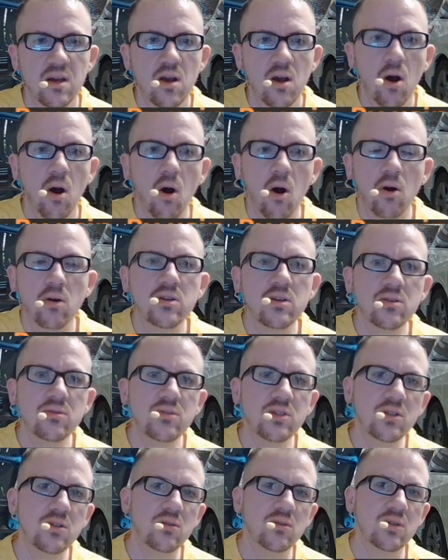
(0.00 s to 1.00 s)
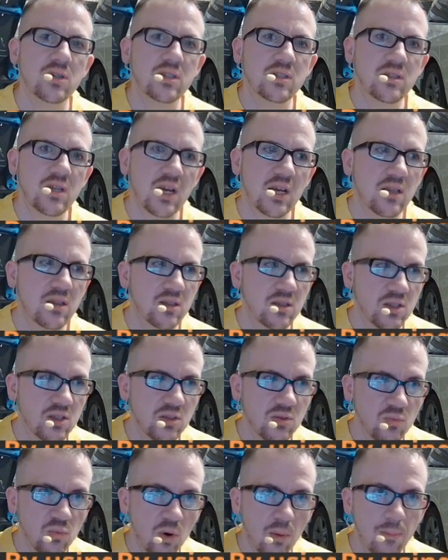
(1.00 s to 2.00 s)
all you do is take the
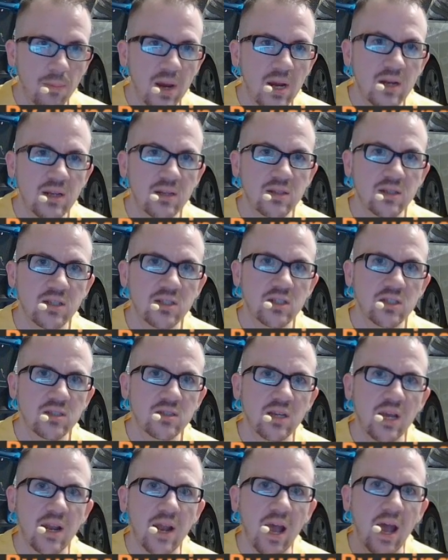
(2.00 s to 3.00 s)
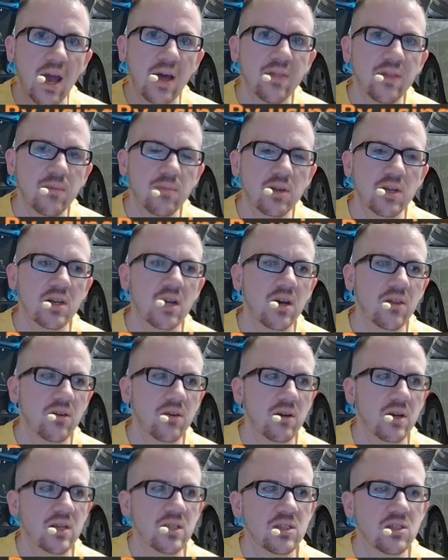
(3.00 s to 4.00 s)
remaining digits and add them
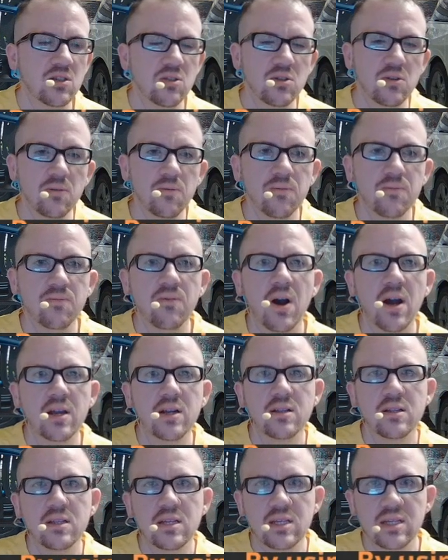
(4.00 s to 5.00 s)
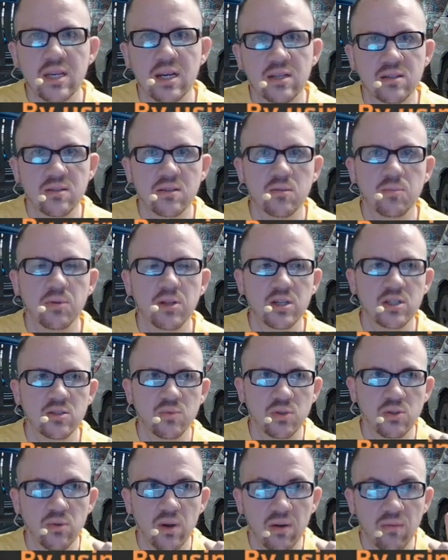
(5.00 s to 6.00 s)
together until you finally get to the place
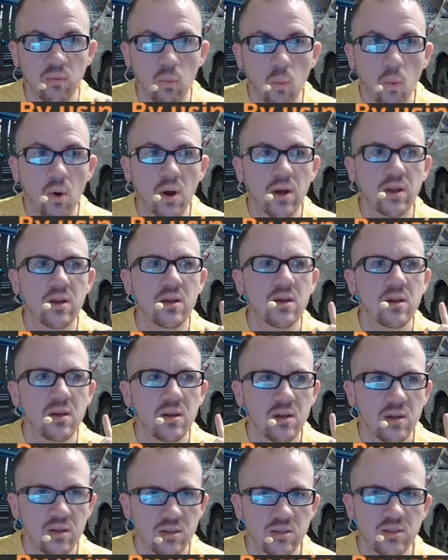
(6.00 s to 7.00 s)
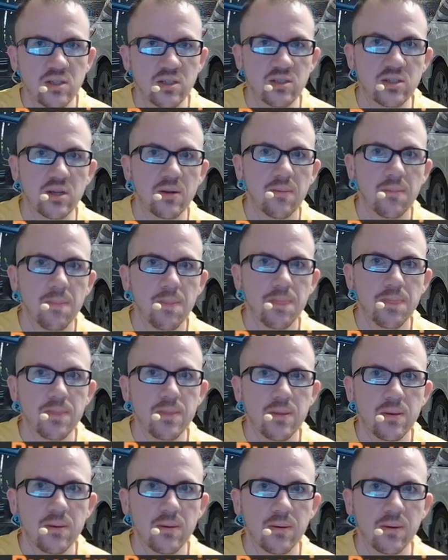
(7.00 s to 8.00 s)
where you have 1 digit.
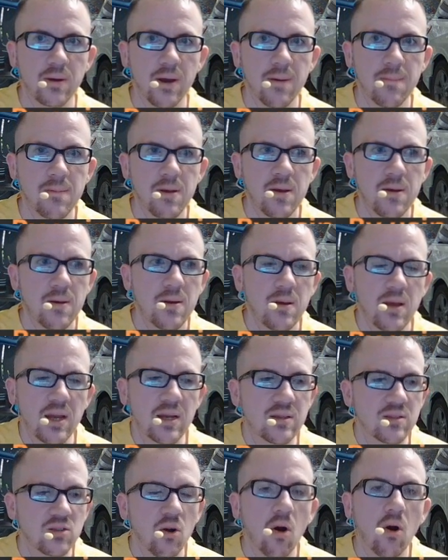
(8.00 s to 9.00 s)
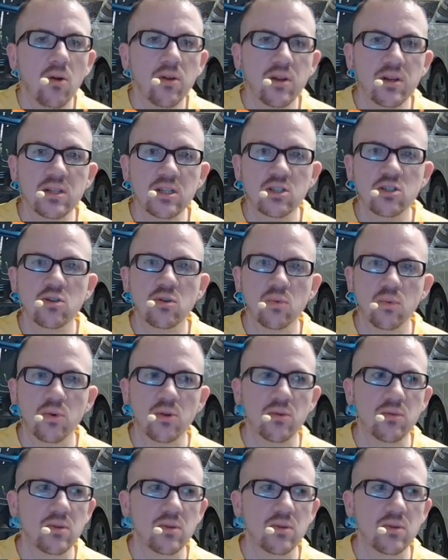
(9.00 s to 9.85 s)
Okay, it's called a digital root.